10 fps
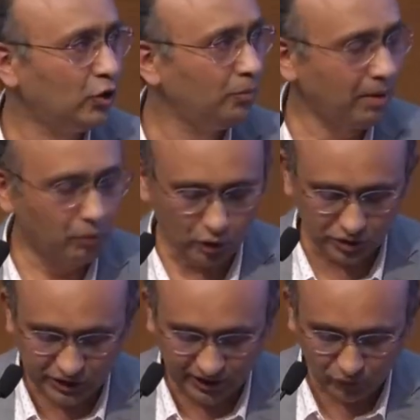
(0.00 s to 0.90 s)
And to be able
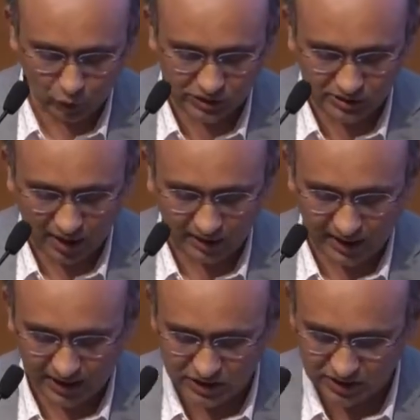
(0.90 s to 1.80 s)
to achieve those
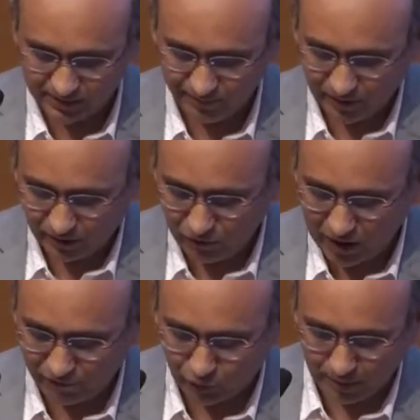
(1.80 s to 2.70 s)
targets,
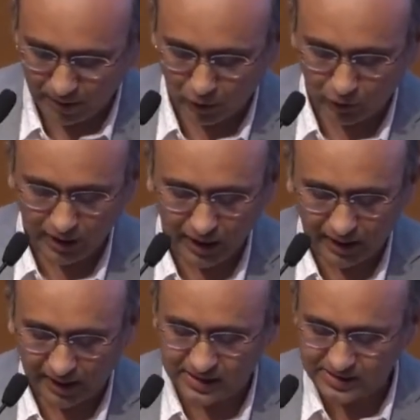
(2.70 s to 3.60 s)
we have to be able to
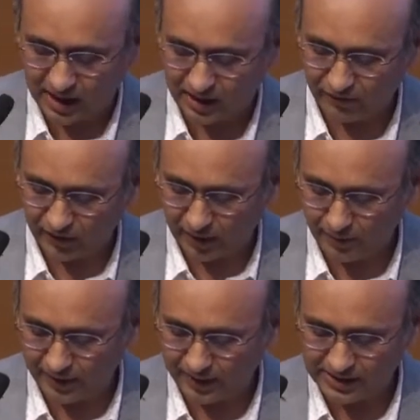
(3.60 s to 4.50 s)
integrate scientific
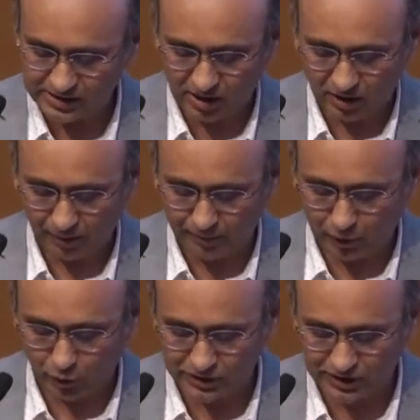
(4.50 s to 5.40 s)
communities, startup
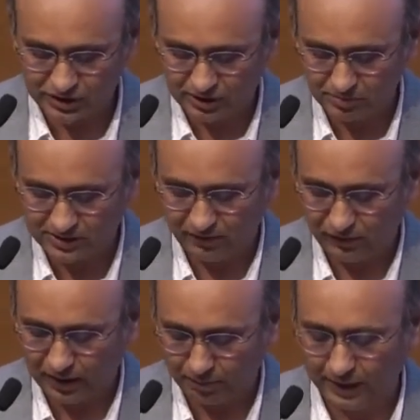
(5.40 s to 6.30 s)
ecosystems, and
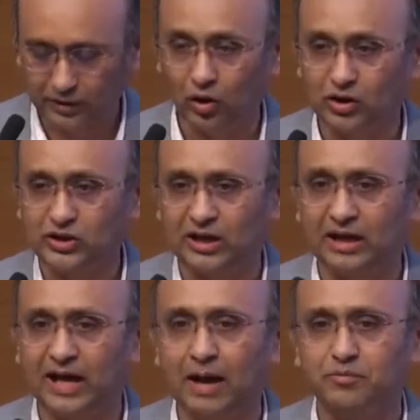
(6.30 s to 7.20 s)
fill up
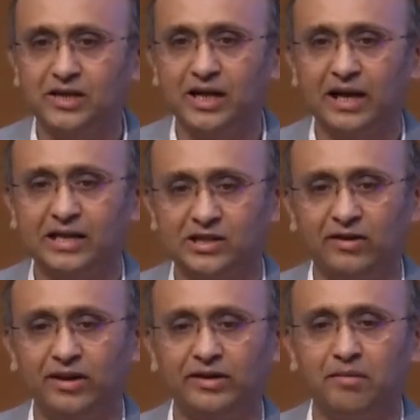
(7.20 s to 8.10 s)
technological gaps in an
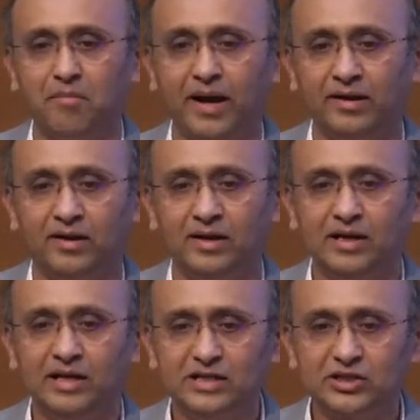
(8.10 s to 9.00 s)
accelerated manner,
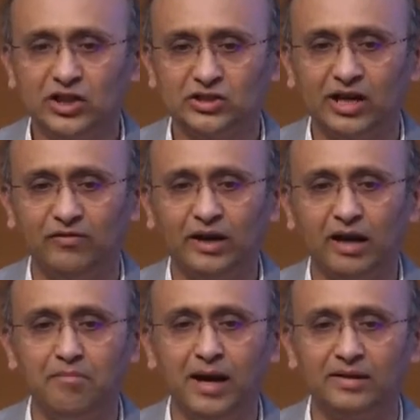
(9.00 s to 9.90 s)
such that we
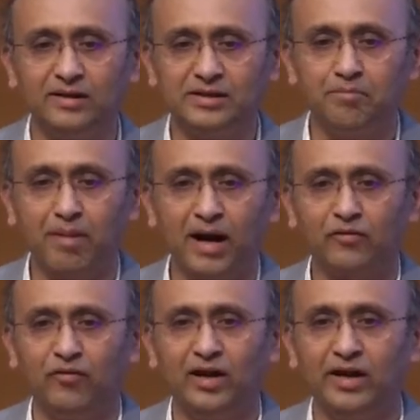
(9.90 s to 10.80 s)
can make this
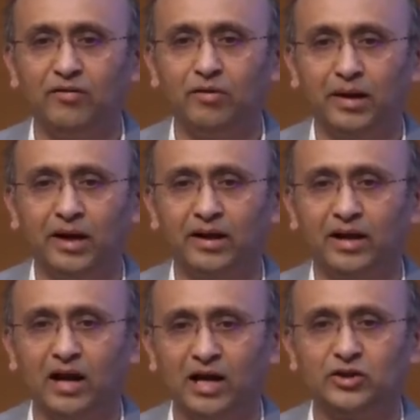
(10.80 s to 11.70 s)
impact felt even bigger
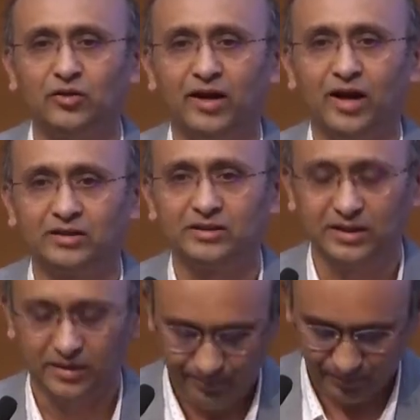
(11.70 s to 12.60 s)
and larger way
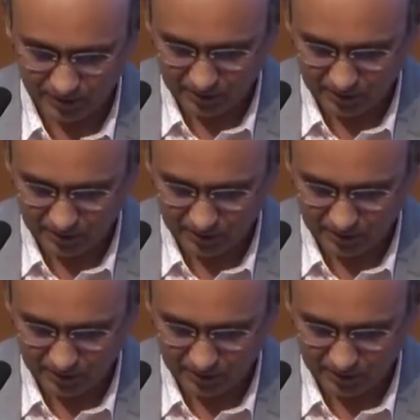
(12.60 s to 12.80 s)
actually.